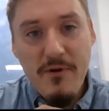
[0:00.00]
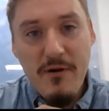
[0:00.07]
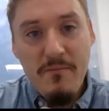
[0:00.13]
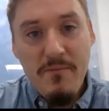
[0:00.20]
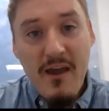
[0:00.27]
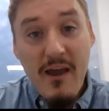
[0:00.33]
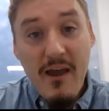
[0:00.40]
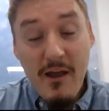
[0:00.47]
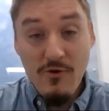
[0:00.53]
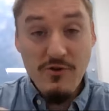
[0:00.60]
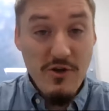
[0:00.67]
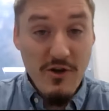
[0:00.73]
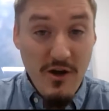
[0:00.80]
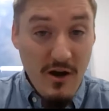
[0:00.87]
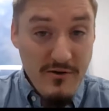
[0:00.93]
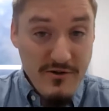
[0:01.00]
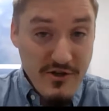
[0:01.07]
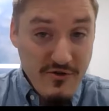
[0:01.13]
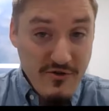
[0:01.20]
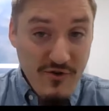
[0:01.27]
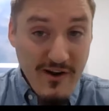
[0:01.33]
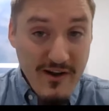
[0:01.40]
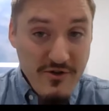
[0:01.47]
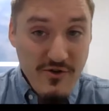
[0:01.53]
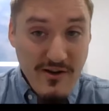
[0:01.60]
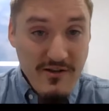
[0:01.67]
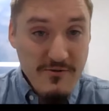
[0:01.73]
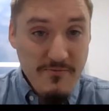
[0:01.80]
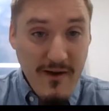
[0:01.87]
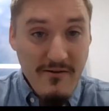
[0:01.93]
But it also encourages greater
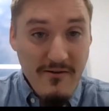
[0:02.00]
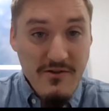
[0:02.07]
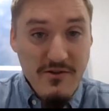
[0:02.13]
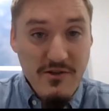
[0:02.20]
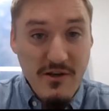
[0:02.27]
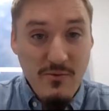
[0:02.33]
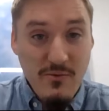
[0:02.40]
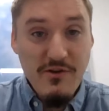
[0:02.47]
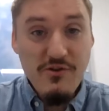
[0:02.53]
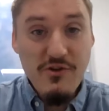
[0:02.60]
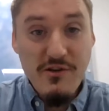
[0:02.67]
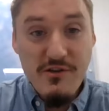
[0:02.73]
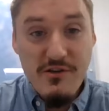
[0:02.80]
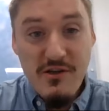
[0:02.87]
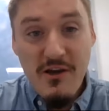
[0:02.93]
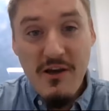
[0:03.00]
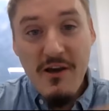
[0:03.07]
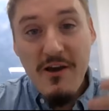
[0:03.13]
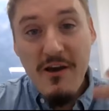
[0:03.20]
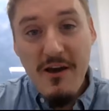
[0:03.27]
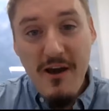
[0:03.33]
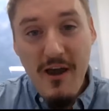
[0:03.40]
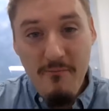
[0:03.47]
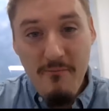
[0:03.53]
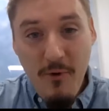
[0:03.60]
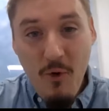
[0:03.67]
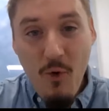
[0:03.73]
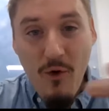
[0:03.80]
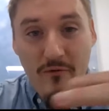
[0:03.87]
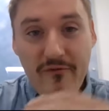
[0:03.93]
transparency, which is
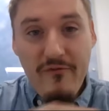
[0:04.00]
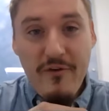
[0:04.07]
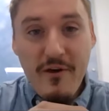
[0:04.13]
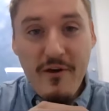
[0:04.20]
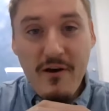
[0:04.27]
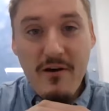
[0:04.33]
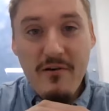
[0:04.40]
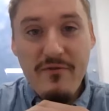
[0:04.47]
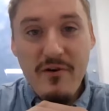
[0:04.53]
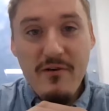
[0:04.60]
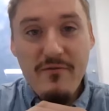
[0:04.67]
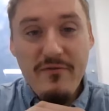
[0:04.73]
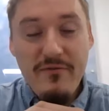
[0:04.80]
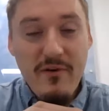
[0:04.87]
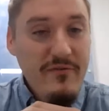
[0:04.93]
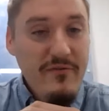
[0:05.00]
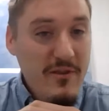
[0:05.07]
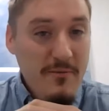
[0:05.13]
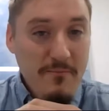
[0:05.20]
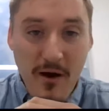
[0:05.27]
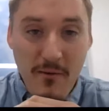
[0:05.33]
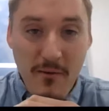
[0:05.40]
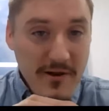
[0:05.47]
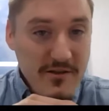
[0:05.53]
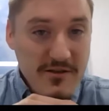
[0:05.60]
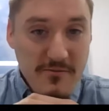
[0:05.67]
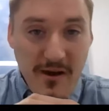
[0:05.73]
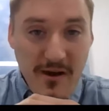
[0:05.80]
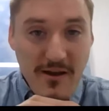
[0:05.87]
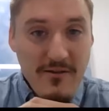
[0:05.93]
important for the public
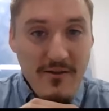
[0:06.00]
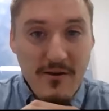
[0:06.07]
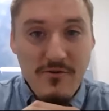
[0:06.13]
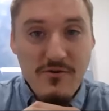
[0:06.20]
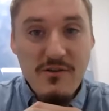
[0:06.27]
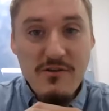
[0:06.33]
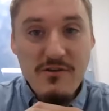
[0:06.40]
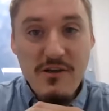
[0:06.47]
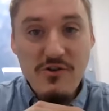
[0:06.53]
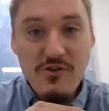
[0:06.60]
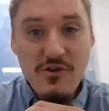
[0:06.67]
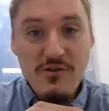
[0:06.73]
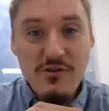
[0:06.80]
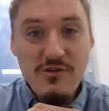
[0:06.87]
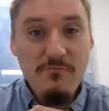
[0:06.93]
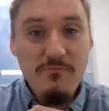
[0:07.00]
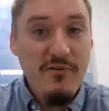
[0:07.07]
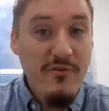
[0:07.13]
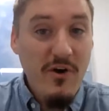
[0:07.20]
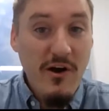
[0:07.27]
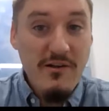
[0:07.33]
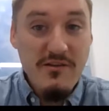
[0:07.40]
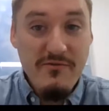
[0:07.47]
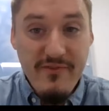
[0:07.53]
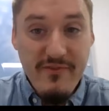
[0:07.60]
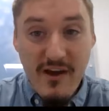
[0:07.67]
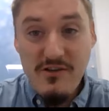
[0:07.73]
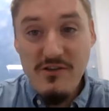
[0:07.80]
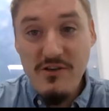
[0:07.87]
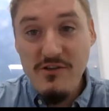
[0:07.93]
to make those decisions. It provides
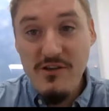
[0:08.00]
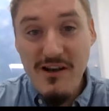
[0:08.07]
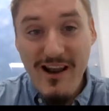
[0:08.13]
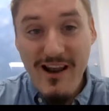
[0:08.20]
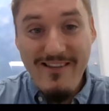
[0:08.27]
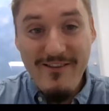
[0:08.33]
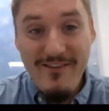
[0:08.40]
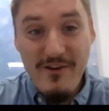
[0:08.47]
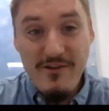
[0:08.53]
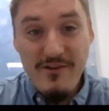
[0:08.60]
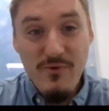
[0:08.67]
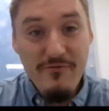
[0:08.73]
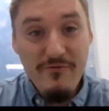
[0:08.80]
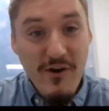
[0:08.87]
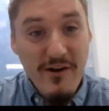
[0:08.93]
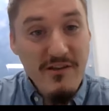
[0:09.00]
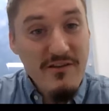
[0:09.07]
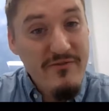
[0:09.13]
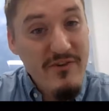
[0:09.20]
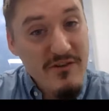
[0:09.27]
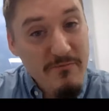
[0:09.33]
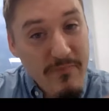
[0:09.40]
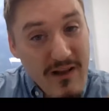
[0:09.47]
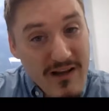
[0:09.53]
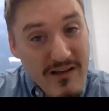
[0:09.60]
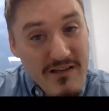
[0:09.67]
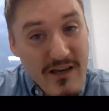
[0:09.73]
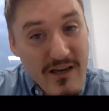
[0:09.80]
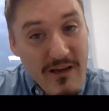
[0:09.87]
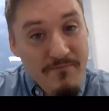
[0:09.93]
investors and lenders with greater
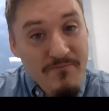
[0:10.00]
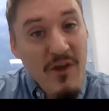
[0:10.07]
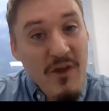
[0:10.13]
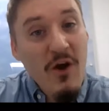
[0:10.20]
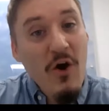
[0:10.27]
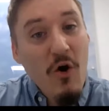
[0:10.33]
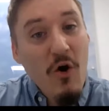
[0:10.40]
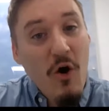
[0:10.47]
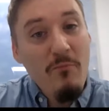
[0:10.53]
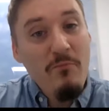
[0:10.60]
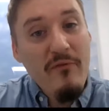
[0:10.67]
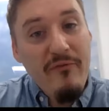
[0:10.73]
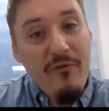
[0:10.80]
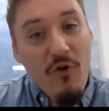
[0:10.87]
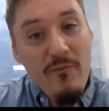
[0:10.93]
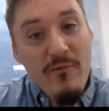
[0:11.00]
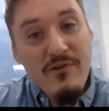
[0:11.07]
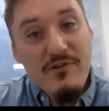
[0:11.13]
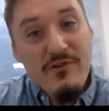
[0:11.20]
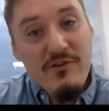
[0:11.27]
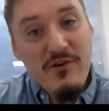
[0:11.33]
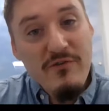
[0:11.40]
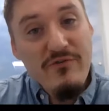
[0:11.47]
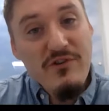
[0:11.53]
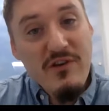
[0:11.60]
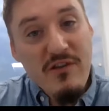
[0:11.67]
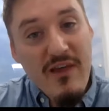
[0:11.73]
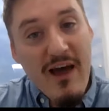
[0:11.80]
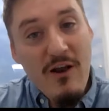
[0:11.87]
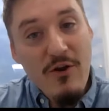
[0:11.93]
visibility on performance, as obviously
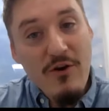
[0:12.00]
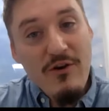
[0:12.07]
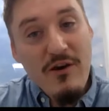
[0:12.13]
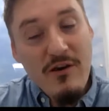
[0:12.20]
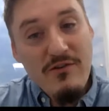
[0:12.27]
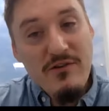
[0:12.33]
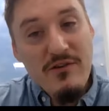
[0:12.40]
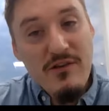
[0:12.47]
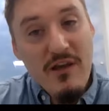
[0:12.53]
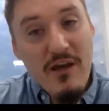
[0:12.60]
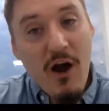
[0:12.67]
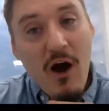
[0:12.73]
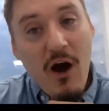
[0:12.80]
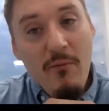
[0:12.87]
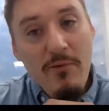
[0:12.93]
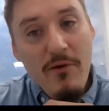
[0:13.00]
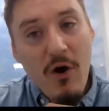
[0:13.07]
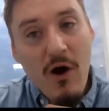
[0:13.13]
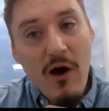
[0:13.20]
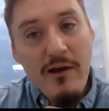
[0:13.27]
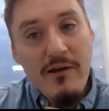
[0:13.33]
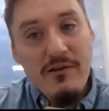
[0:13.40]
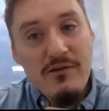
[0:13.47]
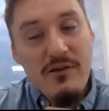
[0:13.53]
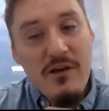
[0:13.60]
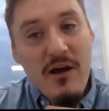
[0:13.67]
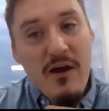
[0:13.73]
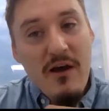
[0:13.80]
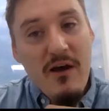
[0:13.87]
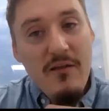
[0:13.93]
they're looking to decarbonise
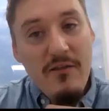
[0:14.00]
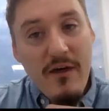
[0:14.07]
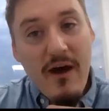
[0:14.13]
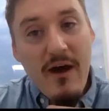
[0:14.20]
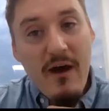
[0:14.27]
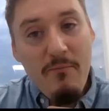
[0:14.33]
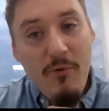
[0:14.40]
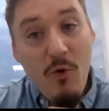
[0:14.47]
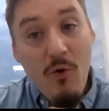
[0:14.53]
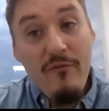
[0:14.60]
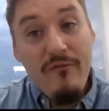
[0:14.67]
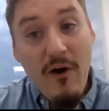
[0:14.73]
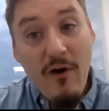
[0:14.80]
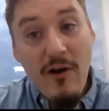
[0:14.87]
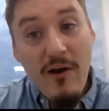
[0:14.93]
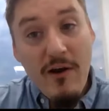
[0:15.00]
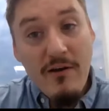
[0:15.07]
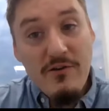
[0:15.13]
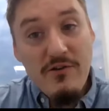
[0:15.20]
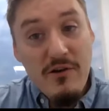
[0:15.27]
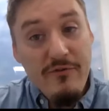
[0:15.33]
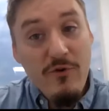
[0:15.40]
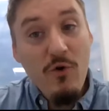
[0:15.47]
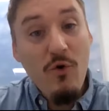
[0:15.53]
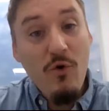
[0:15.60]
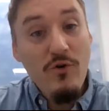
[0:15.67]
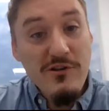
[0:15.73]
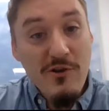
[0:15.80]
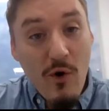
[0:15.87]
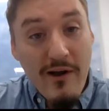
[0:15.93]
their portfolios. And of
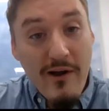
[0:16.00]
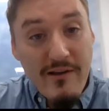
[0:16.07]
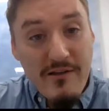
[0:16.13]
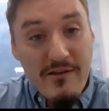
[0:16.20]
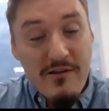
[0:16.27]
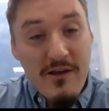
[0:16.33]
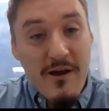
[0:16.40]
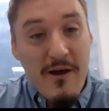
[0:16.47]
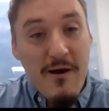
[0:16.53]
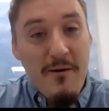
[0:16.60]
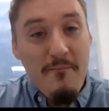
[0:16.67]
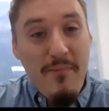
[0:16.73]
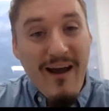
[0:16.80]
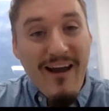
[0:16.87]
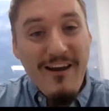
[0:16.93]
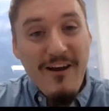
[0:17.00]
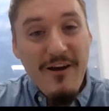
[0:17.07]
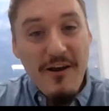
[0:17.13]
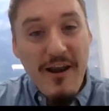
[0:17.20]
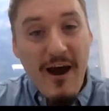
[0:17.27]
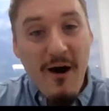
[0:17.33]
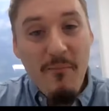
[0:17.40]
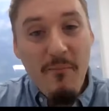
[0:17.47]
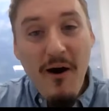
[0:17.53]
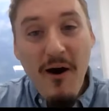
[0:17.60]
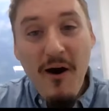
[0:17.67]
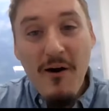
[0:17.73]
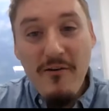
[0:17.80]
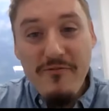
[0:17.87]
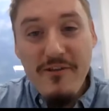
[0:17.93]
course, Lloyds Bank are now
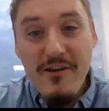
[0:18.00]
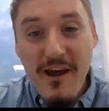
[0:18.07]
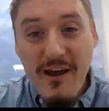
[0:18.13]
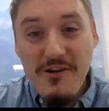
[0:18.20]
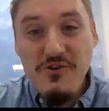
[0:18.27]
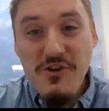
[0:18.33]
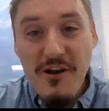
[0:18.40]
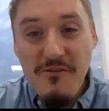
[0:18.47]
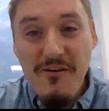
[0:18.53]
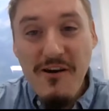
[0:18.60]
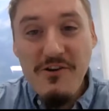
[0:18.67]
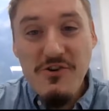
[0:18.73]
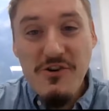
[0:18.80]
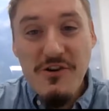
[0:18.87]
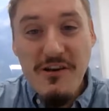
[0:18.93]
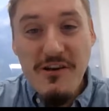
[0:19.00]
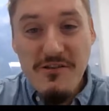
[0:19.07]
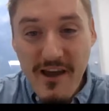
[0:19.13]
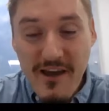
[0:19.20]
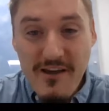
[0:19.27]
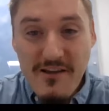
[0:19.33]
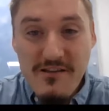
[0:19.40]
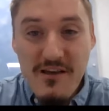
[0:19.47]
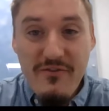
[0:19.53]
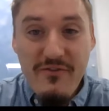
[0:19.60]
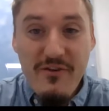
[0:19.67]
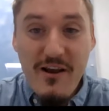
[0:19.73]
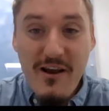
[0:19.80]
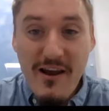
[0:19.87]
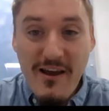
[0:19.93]
part of the next generation executive
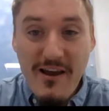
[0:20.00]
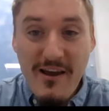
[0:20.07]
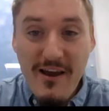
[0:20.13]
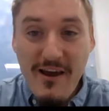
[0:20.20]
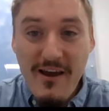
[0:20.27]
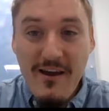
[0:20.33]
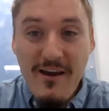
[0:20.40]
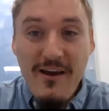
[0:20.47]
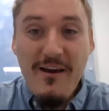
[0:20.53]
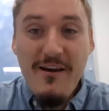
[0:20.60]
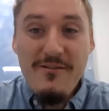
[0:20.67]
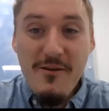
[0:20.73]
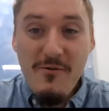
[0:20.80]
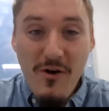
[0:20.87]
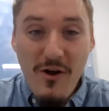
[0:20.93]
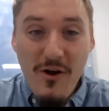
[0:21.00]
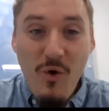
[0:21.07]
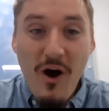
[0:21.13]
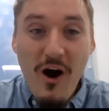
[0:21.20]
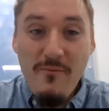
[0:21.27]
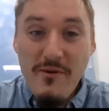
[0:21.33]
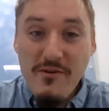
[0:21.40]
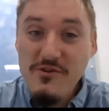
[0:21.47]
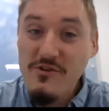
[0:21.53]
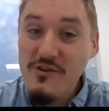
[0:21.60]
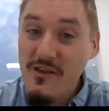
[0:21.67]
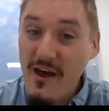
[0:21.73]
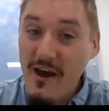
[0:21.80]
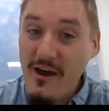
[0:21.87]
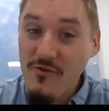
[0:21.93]
and are linking the requirements
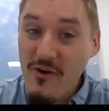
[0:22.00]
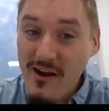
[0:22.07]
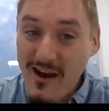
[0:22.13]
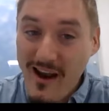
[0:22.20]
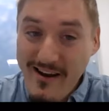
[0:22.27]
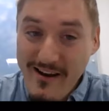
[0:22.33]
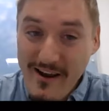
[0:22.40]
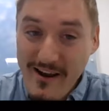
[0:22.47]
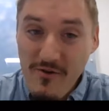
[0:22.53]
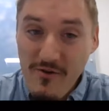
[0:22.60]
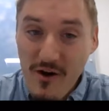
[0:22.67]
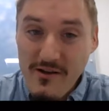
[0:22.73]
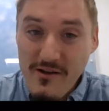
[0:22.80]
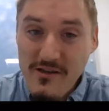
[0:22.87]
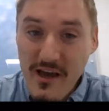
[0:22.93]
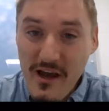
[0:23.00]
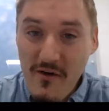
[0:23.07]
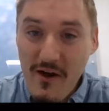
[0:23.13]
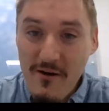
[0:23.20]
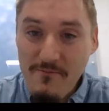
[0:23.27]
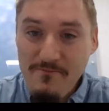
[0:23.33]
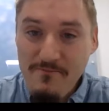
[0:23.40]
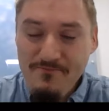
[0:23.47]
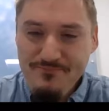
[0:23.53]
to their green lending criteria.